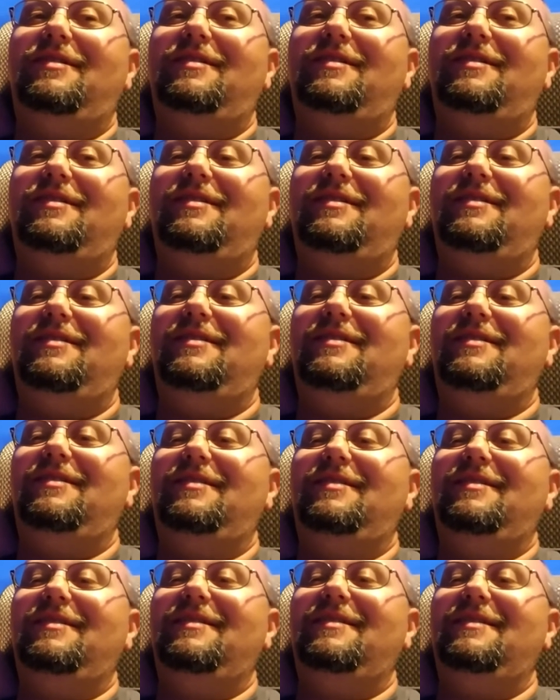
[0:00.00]

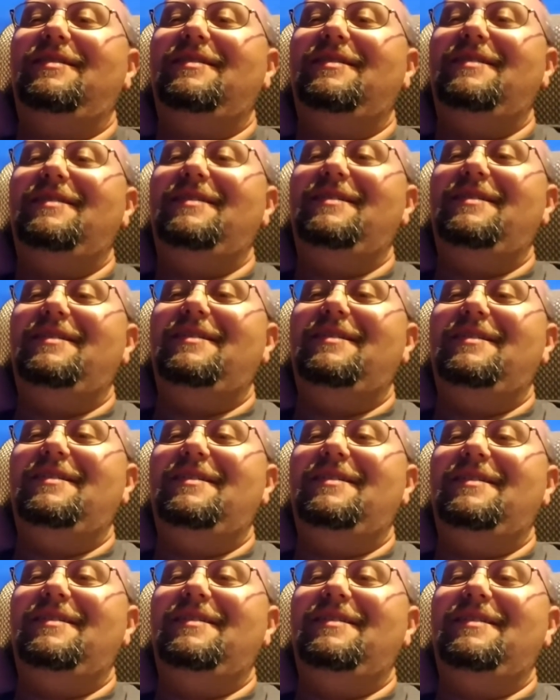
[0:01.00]

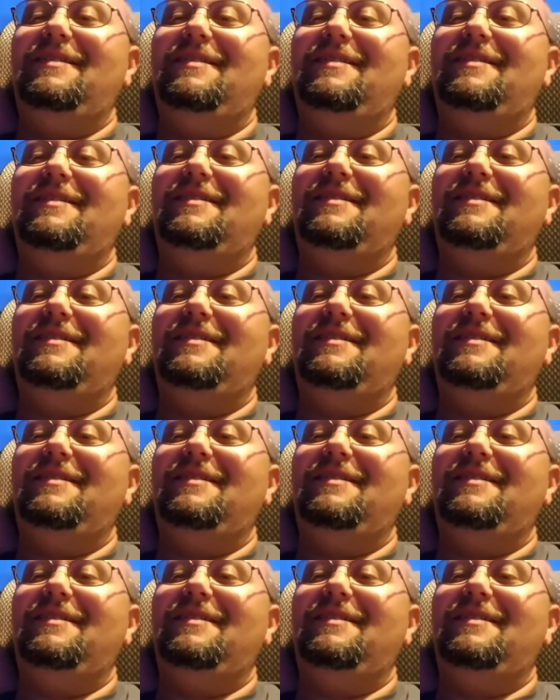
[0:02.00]
The person shown says nothing.